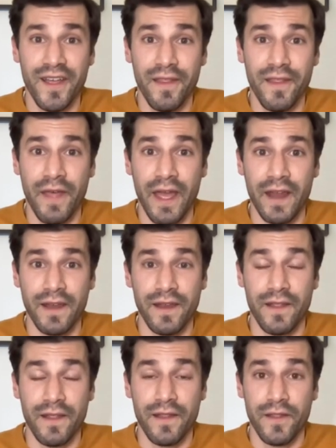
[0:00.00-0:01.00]
then
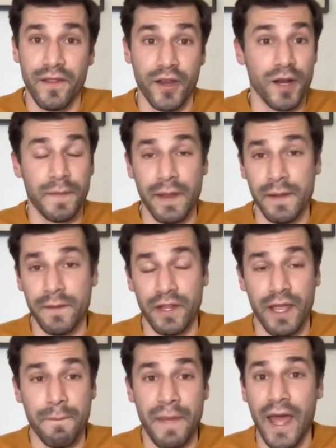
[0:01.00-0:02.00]
they're going to be able to
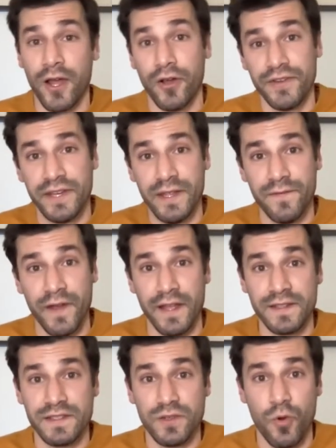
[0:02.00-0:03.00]
get back on
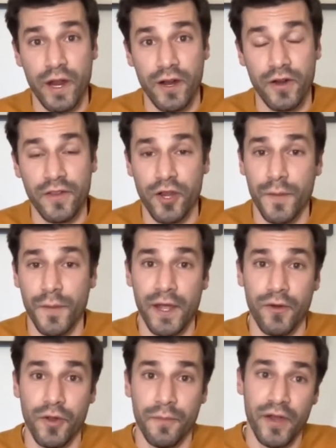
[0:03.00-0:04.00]
defense quicker, and they're going to be
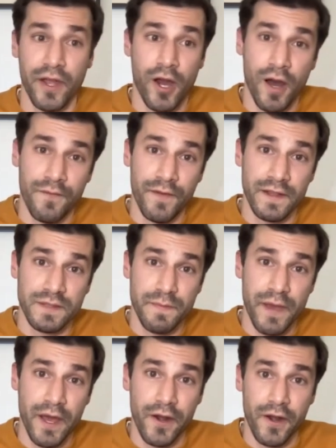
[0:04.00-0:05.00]
able to play offense
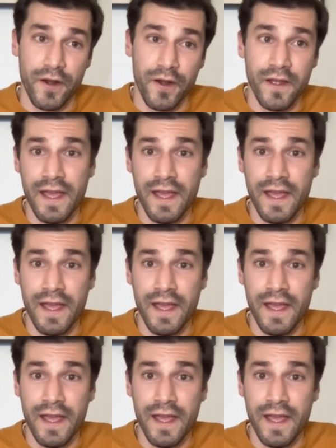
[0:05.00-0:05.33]
better.